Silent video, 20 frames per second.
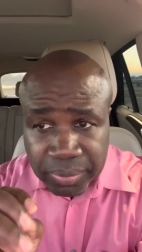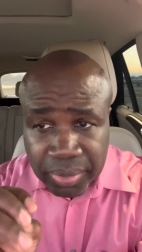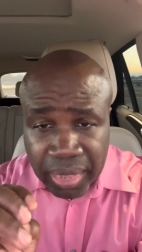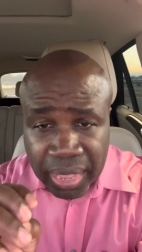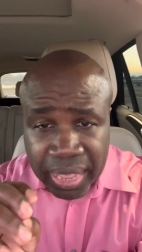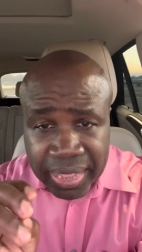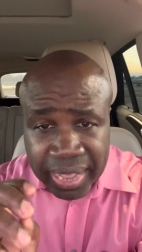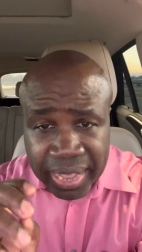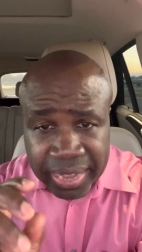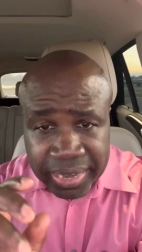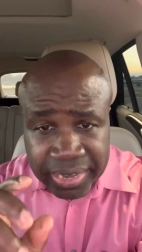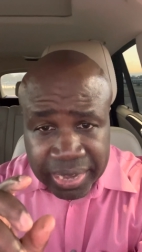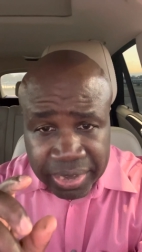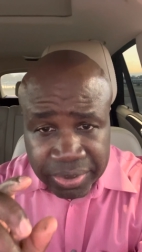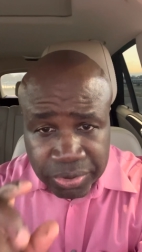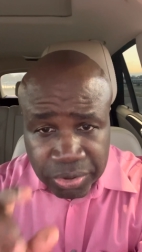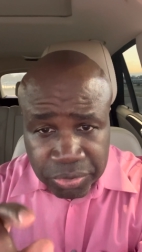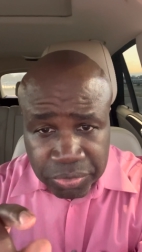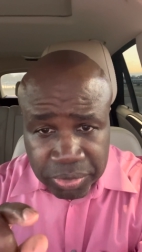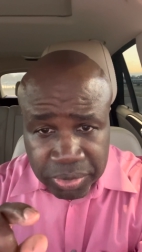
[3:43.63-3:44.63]
I, I, I,
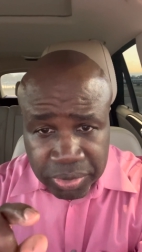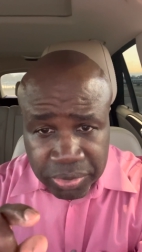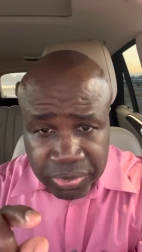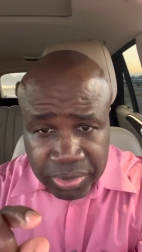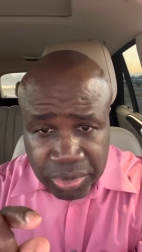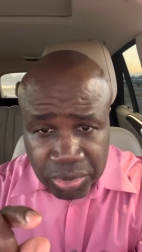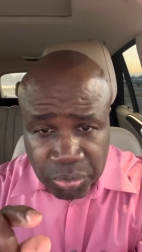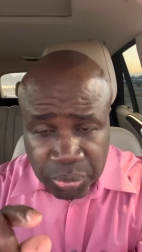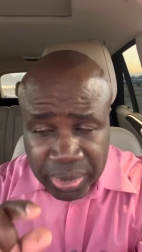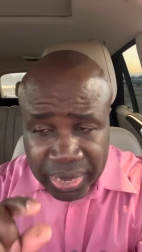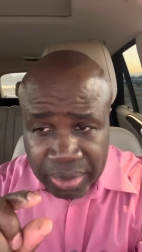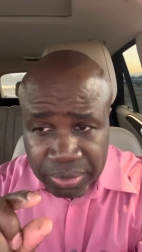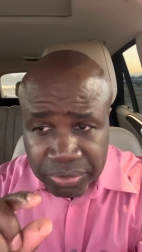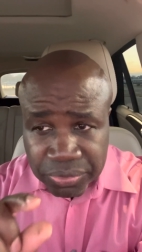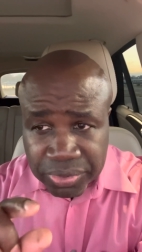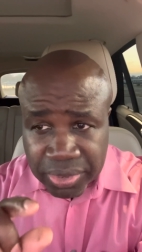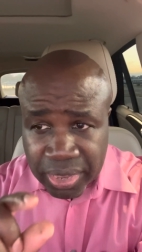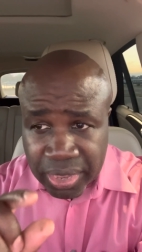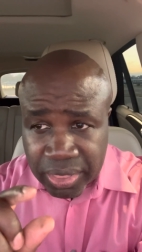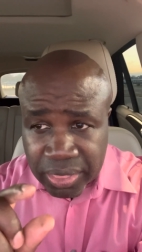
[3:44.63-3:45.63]
just sent a tweet out
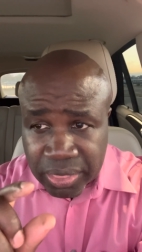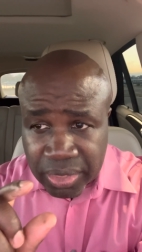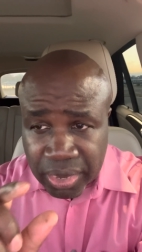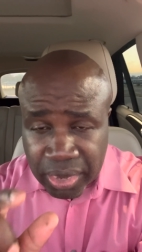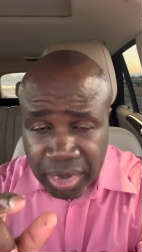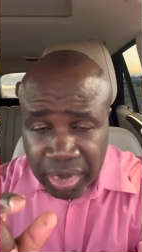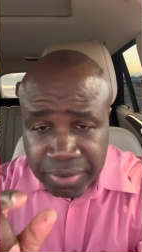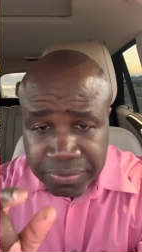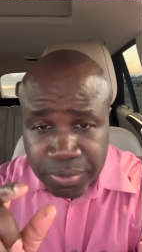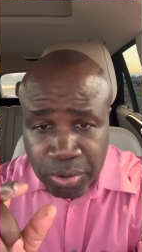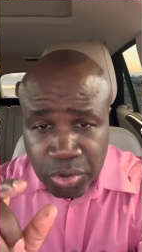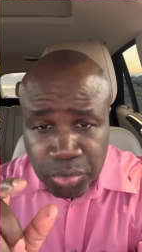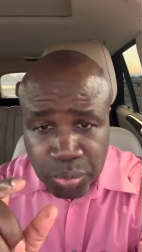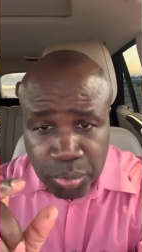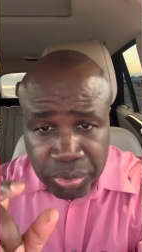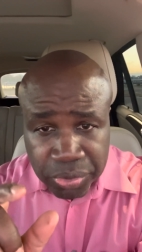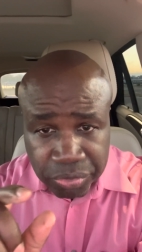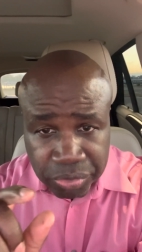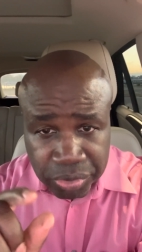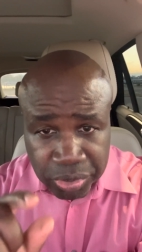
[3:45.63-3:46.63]
saying that a lot of folks
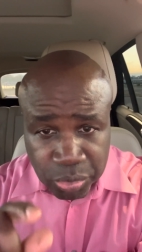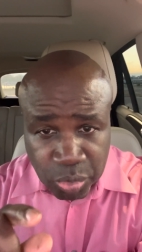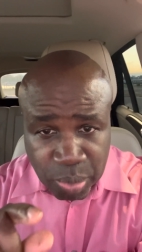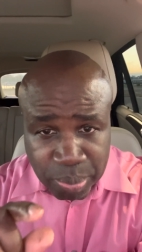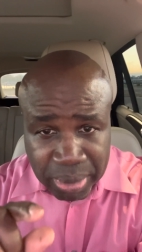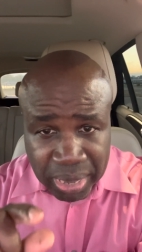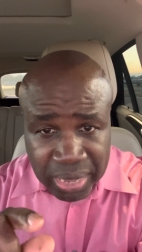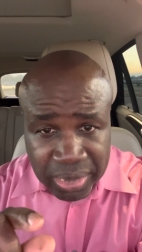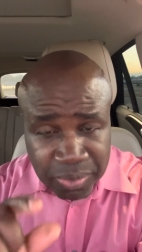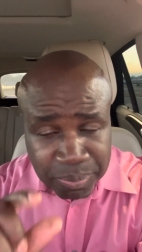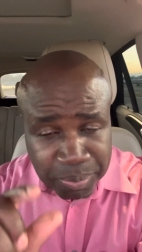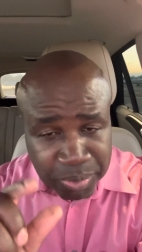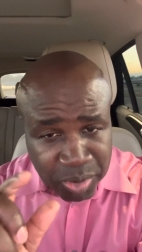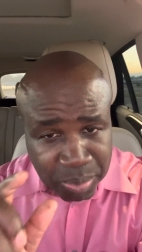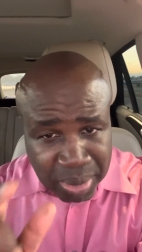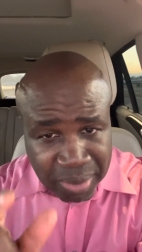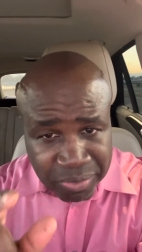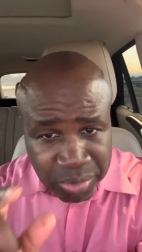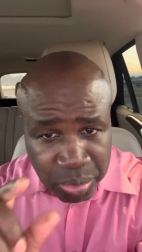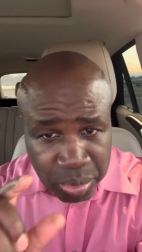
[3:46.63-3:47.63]
won't necessarily know about this, but you
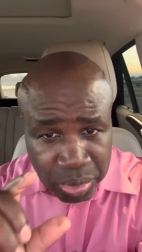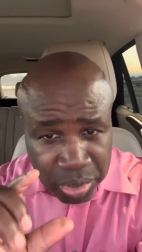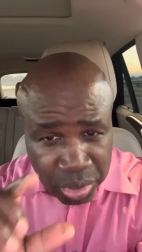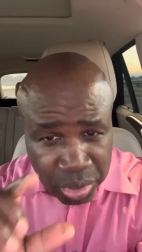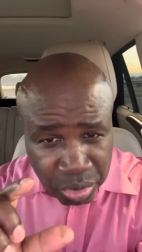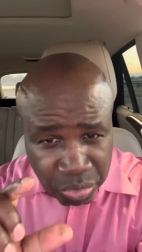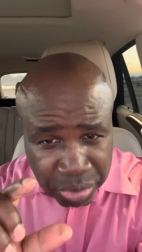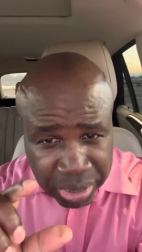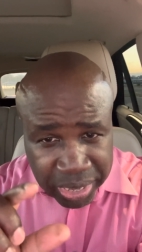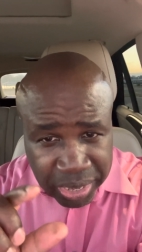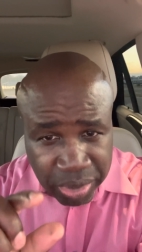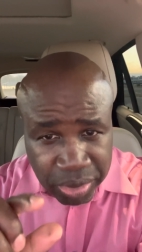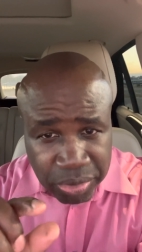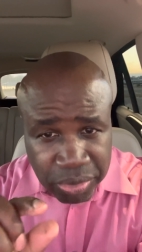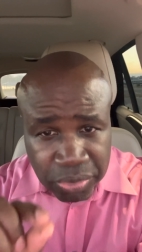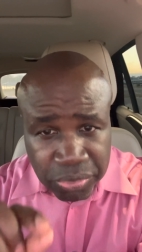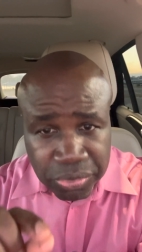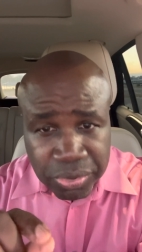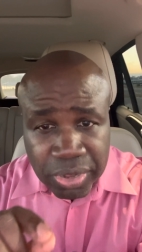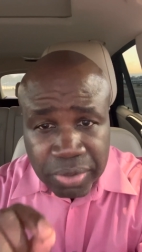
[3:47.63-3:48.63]
may have to do a little reading
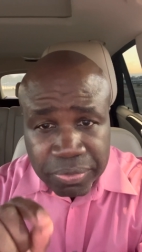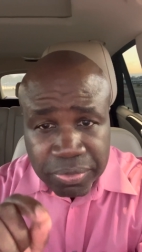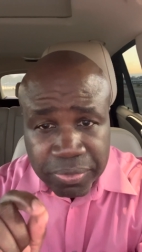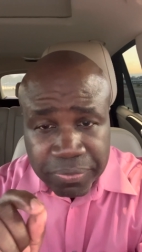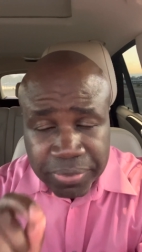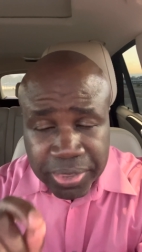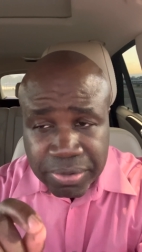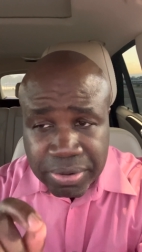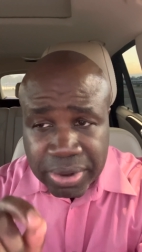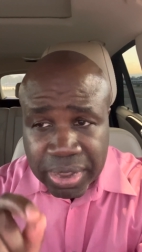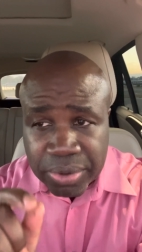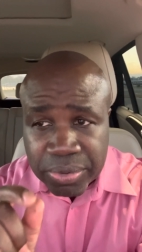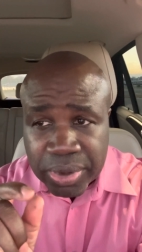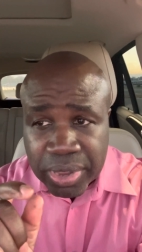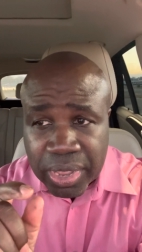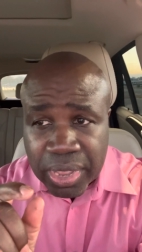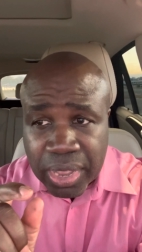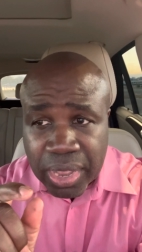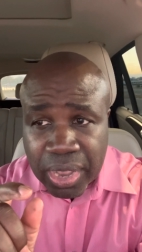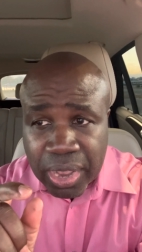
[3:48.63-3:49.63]
yourself to figure out
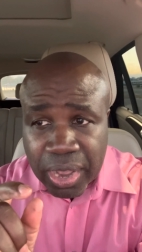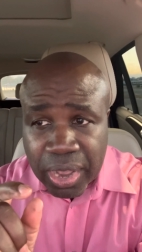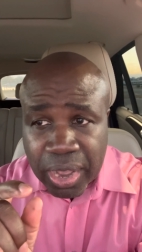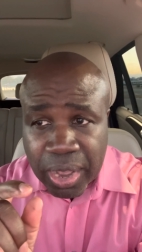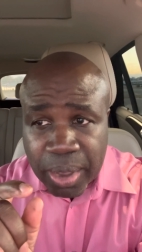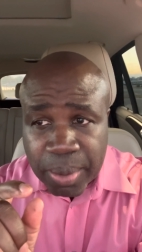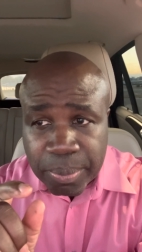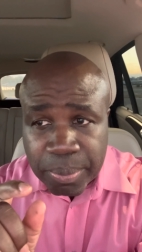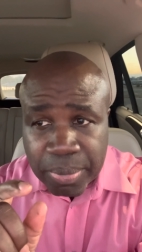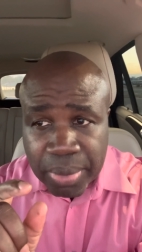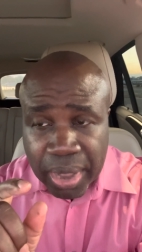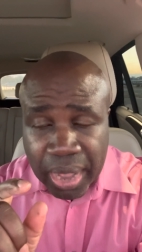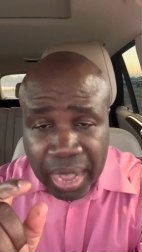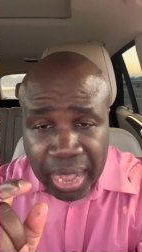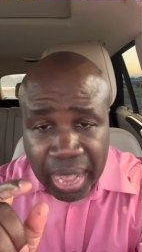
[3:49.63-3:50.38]
um,